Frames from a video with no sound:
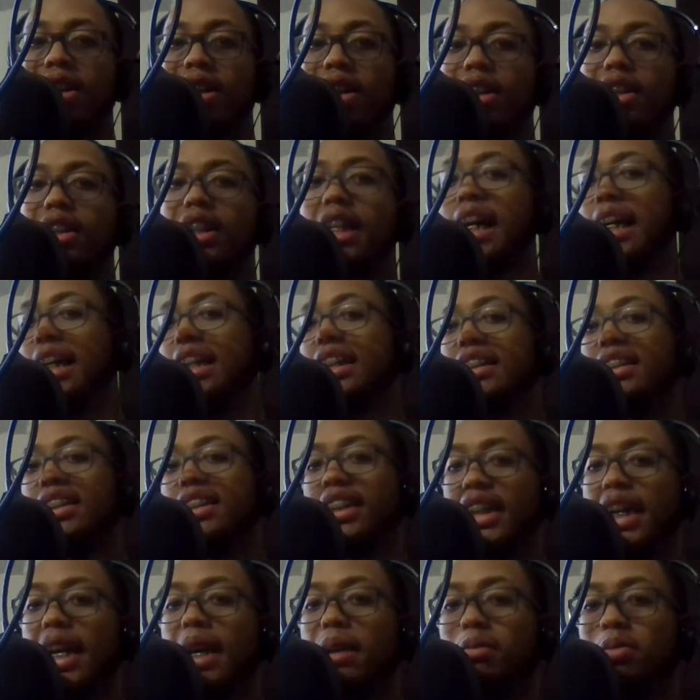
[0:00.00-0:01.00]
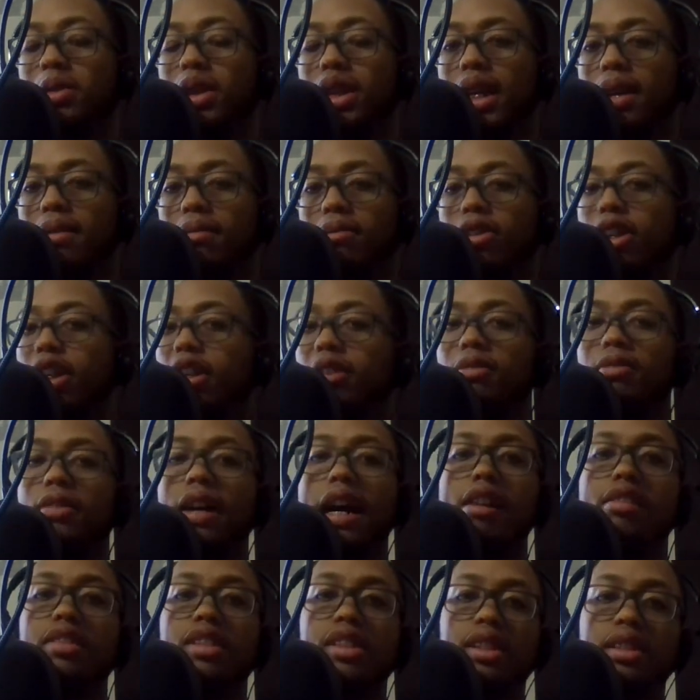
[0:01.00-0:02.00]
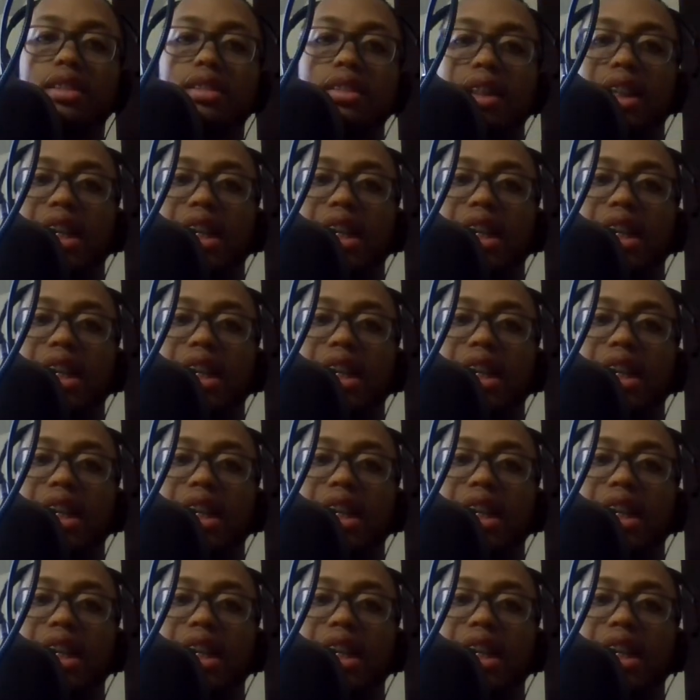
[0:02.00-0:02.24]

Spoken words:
like it's a Game 7. And if I was